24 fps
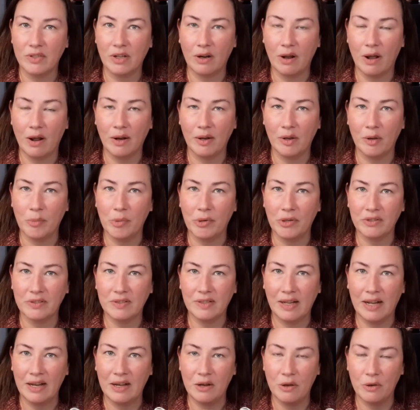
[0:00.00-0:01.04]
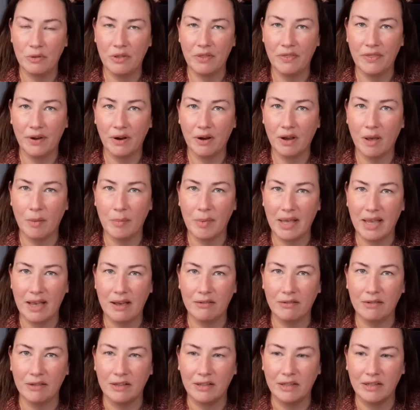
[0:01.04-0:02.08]
audiobooks, and I know that they're coming out
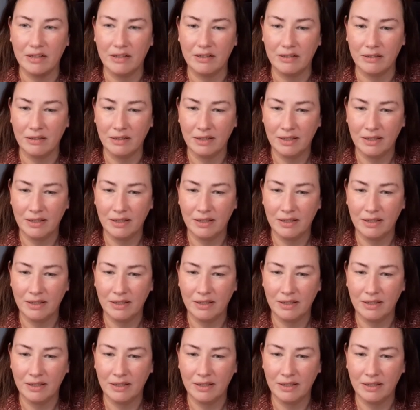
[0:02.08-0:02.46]
on